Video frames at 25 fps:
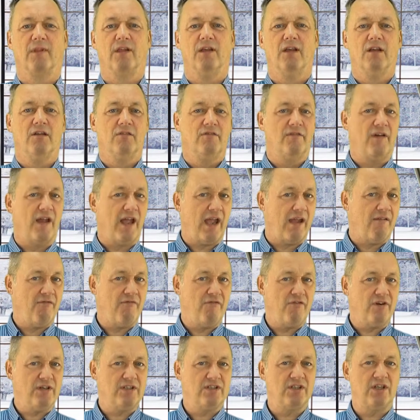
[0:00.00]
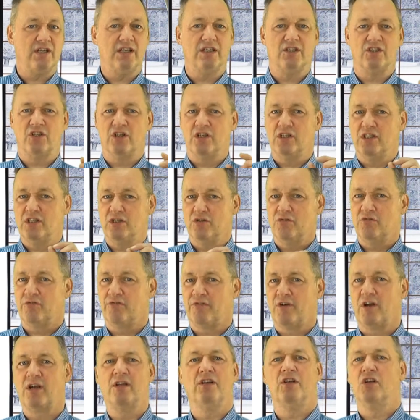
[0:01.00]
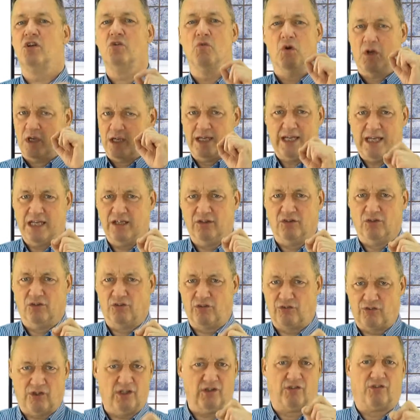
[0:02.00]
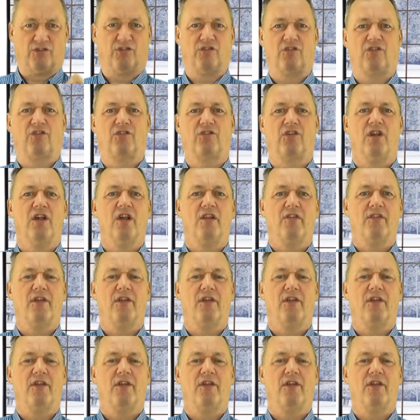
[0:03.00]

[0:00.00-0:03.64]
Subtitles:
For every teacher you find who insists